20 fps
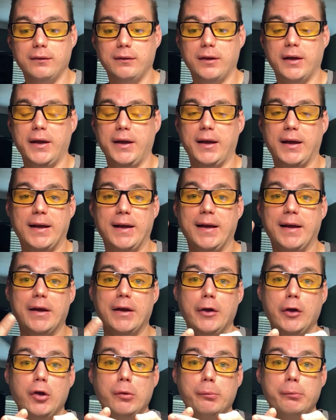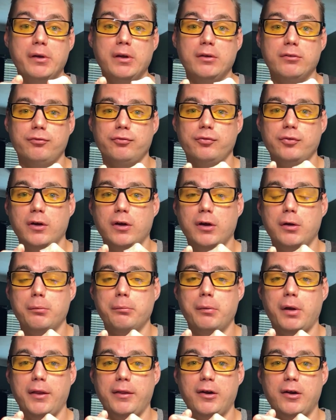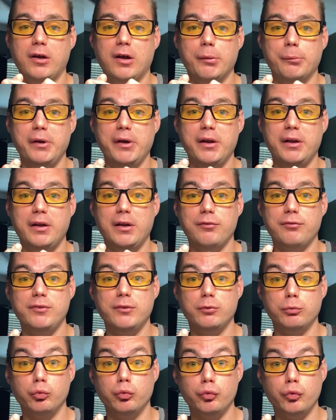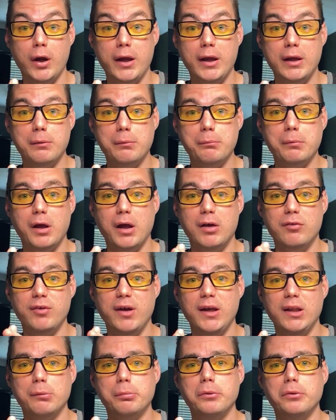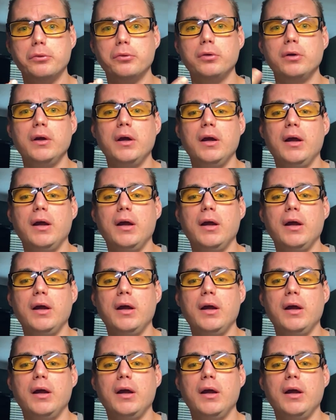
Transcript: like I got ooming from there not being enough RAM available